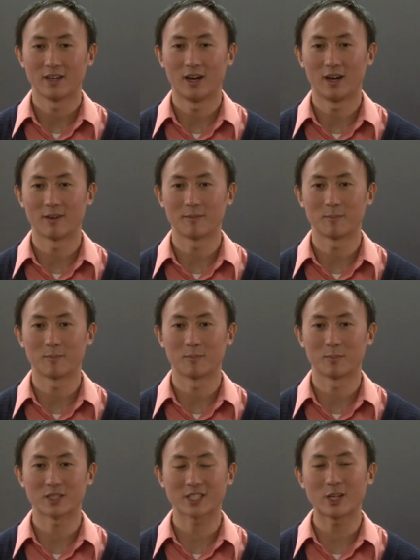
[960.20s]
um,
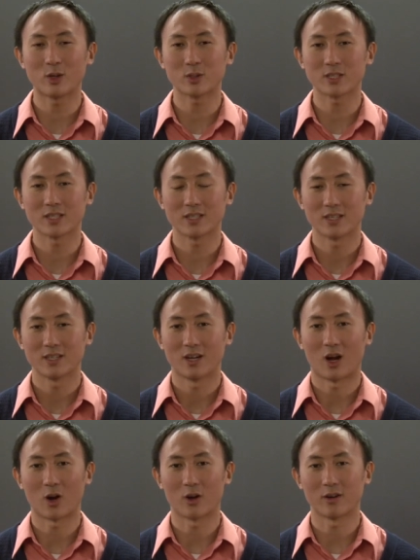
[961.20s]
mosquitoes
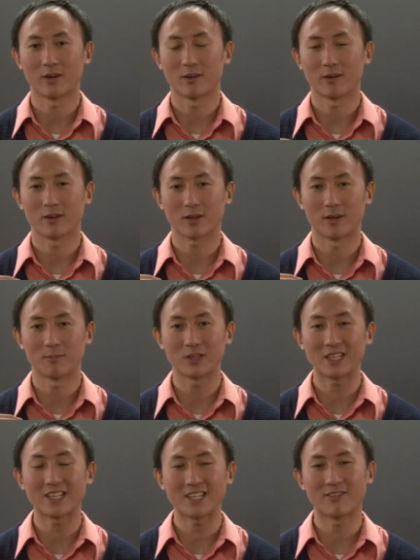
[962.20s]
are
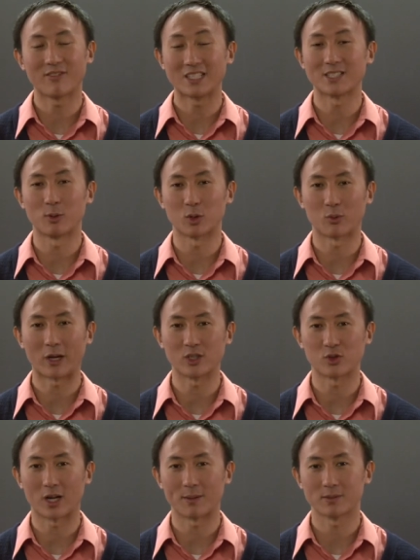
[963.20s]
completely invincible to
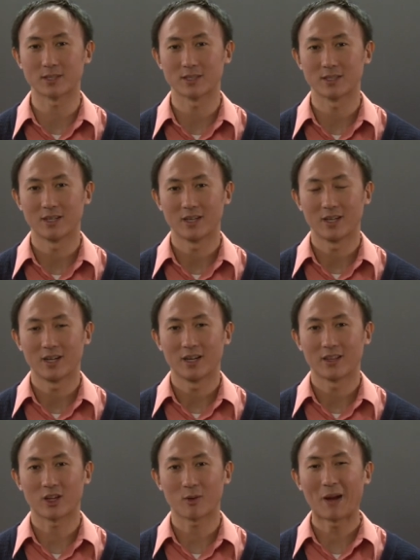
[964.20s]
raindrops.
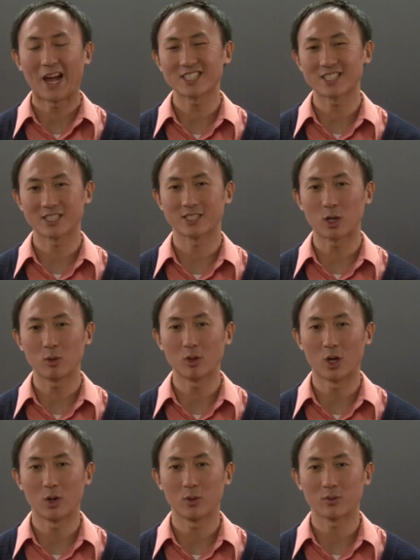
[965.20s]
Their mass is so
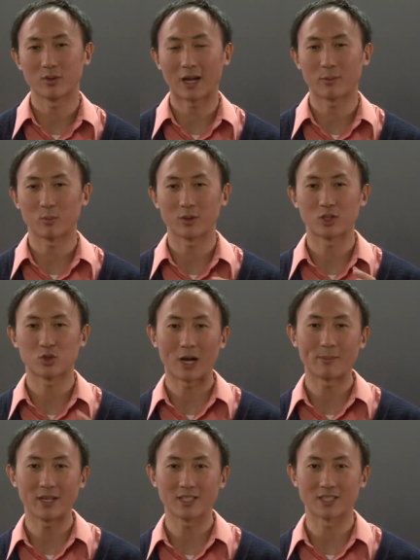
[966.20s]
low that when the
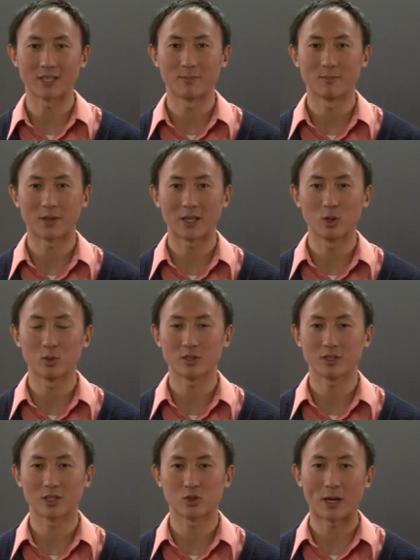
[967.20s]
drop hits them, they
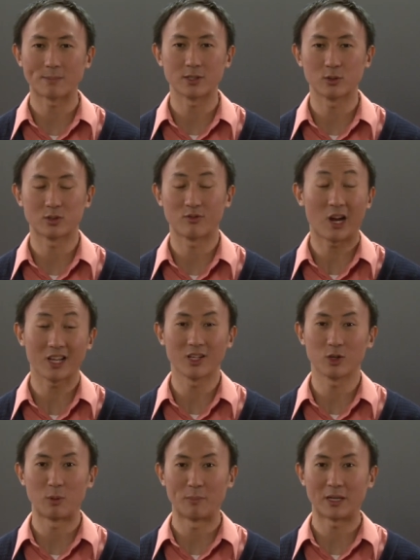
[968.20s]
lose, the drops lose very
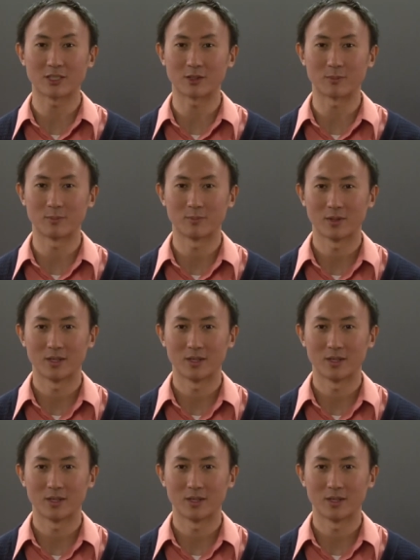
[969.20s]
little momentum.